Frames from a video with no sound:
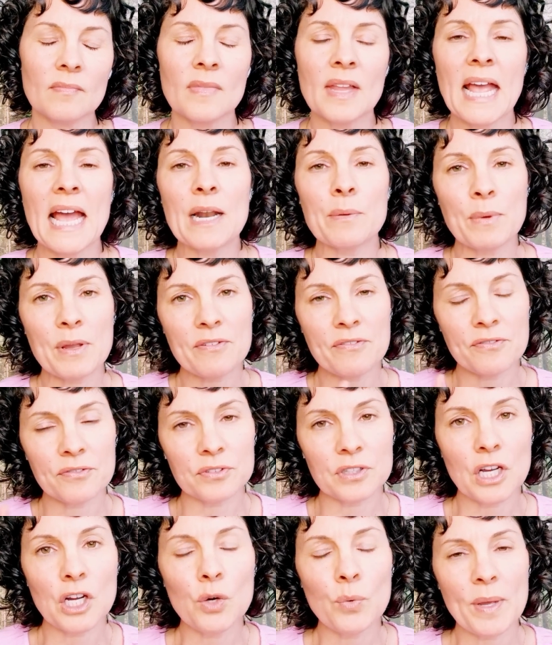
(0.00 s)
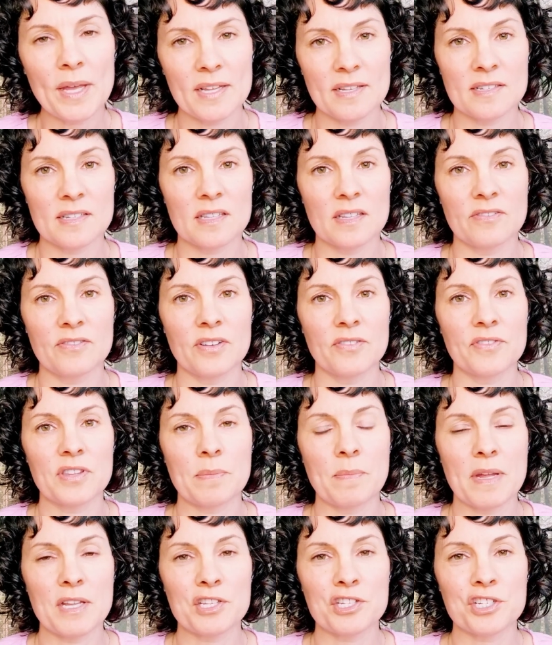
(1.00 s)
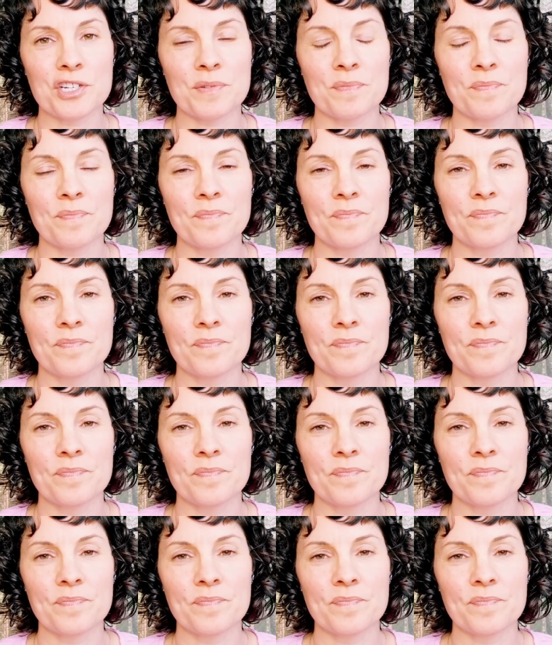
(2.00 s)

and we flow into the fifth dimension,